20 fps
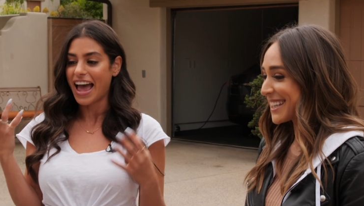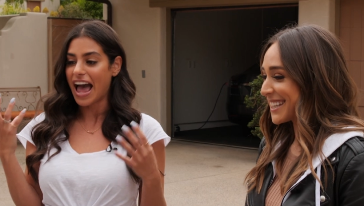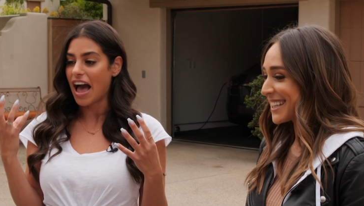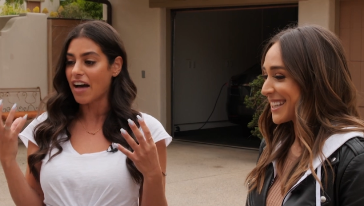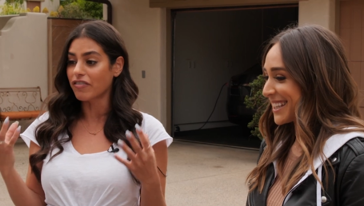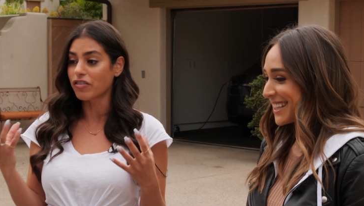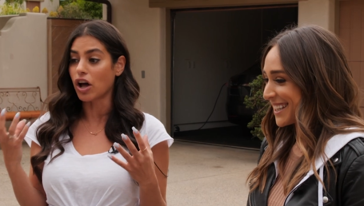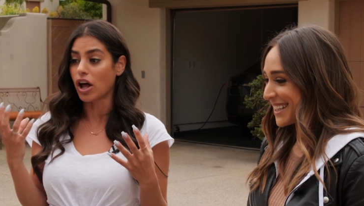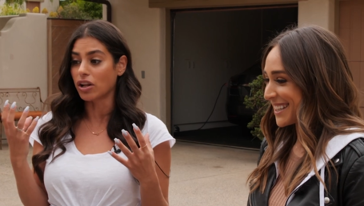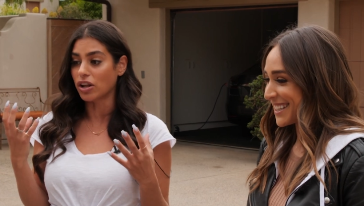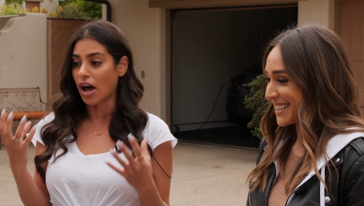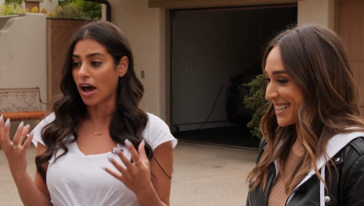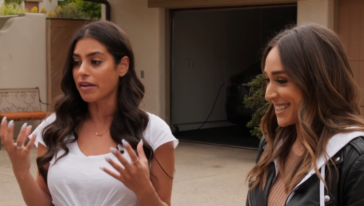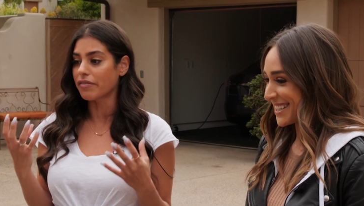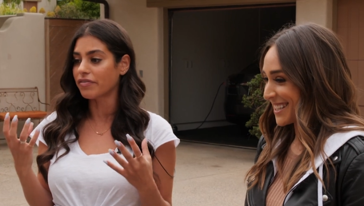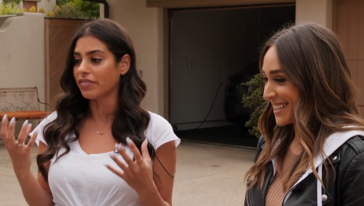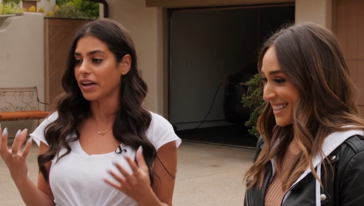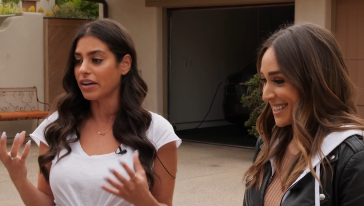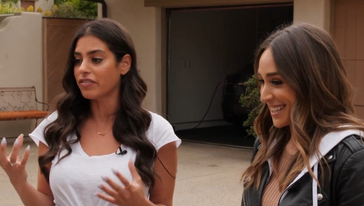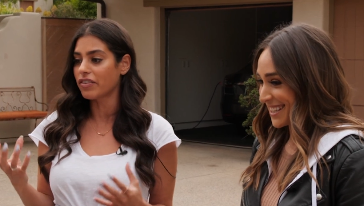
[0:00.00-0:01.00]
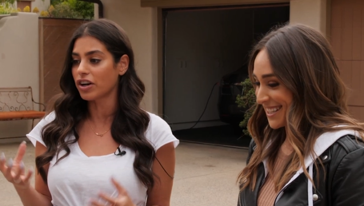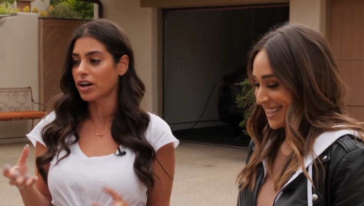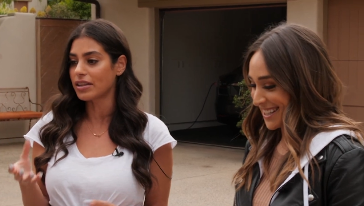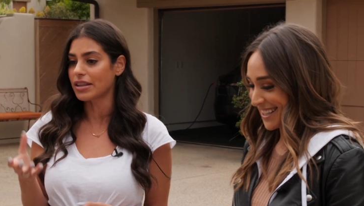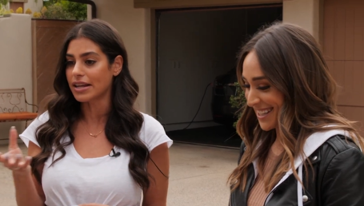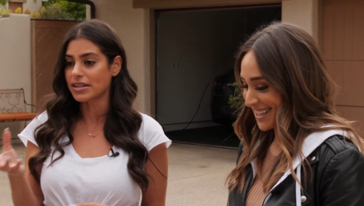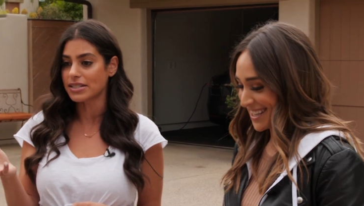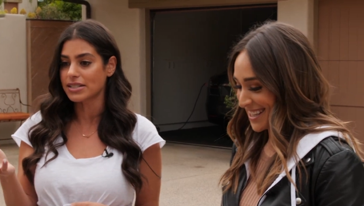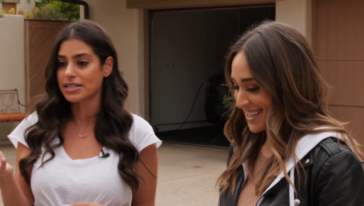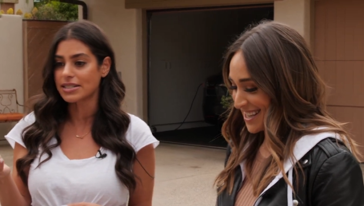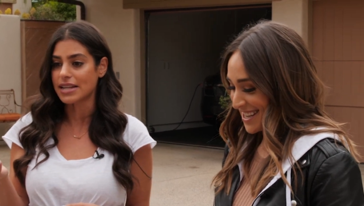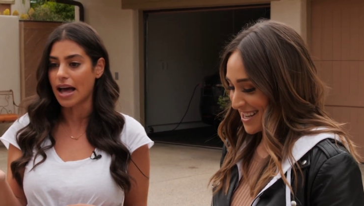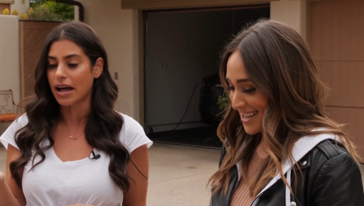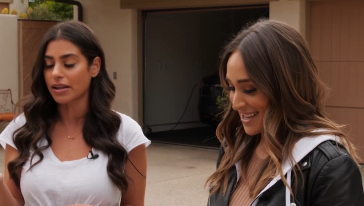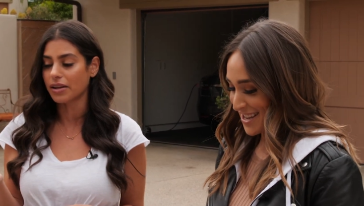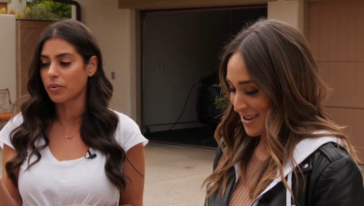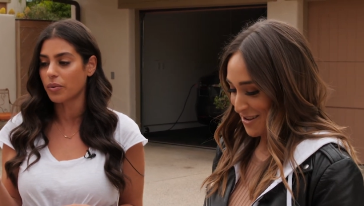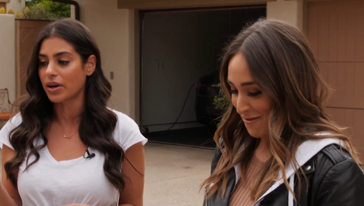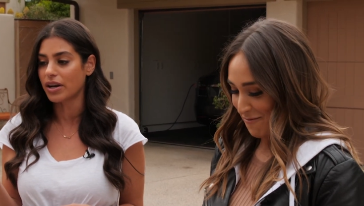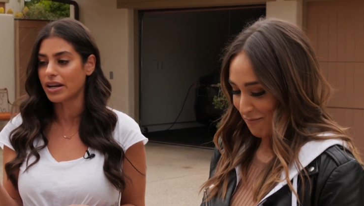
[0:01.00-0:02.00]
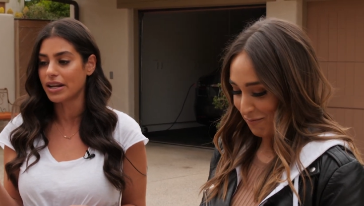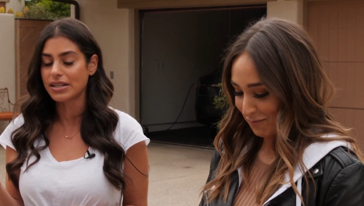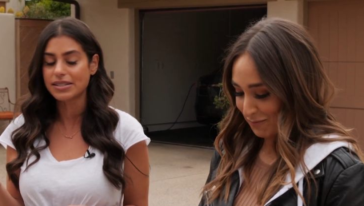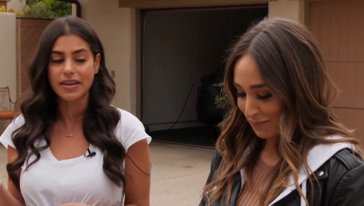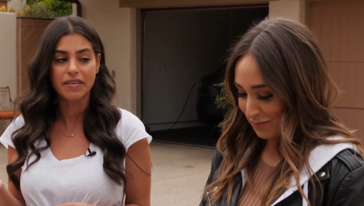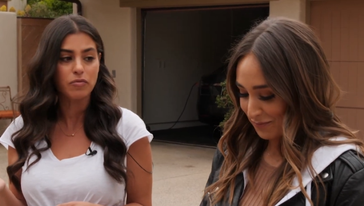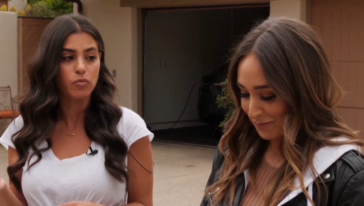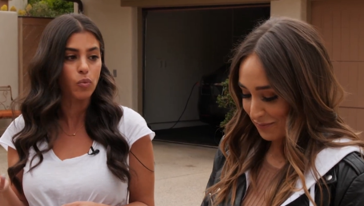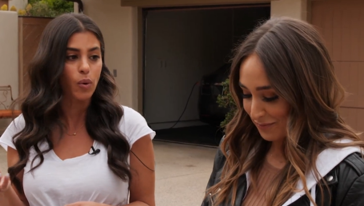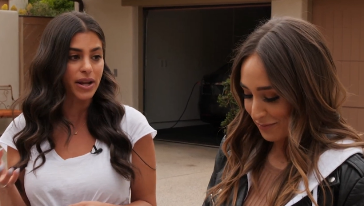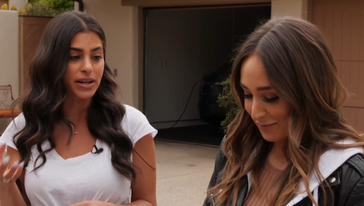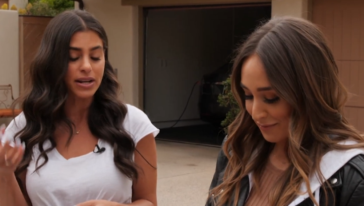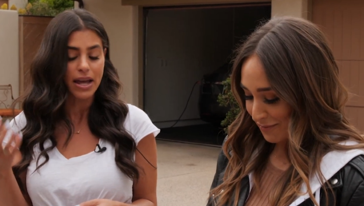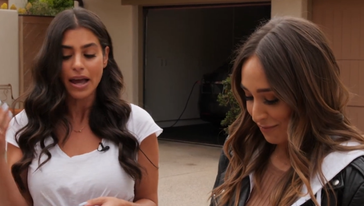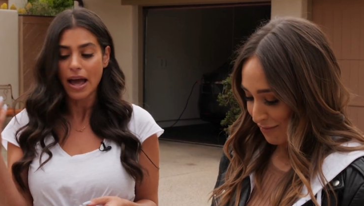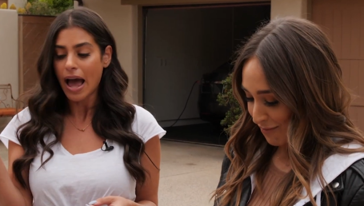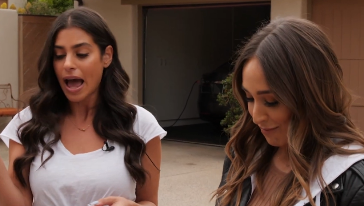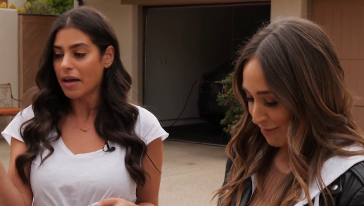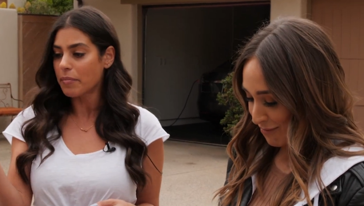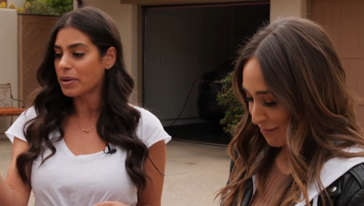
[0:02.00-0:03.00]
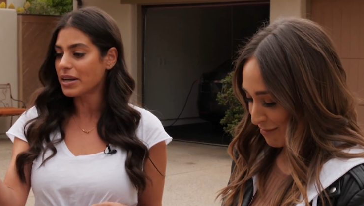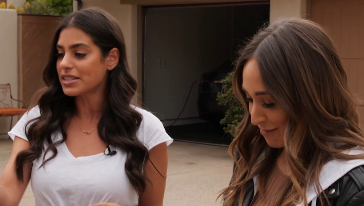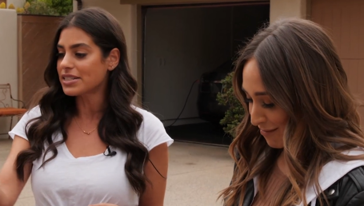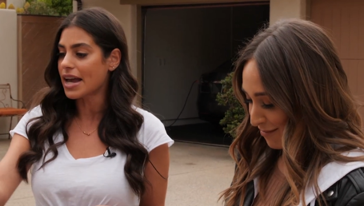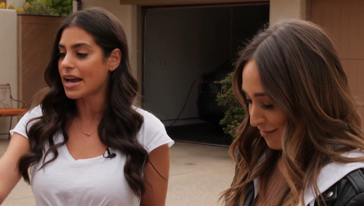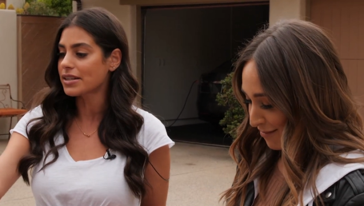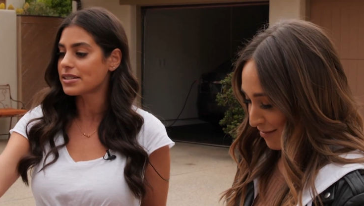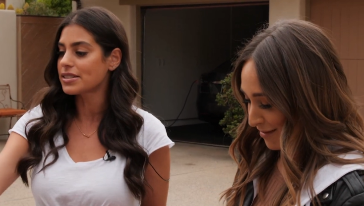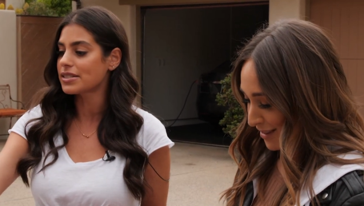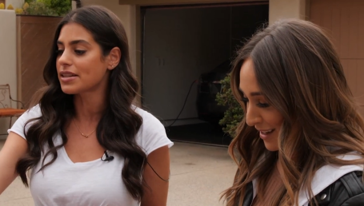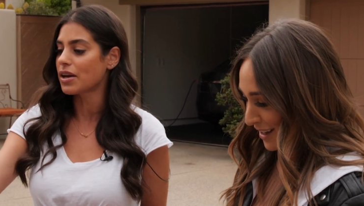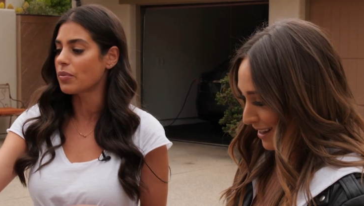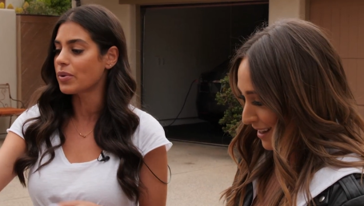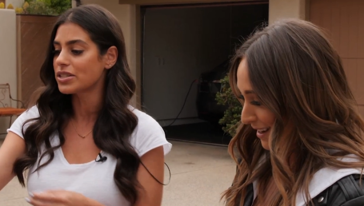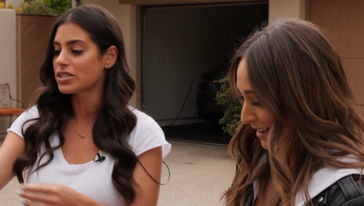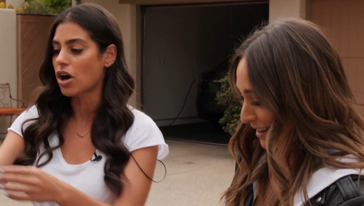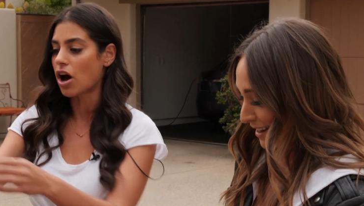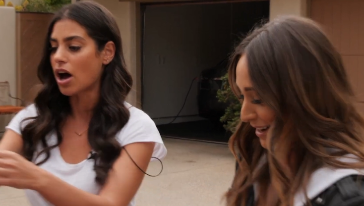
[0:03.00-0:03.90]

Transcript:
Speaker 1: have a lot of flavor. And that's exactly what it is. I've went, I've been to Texas. I went to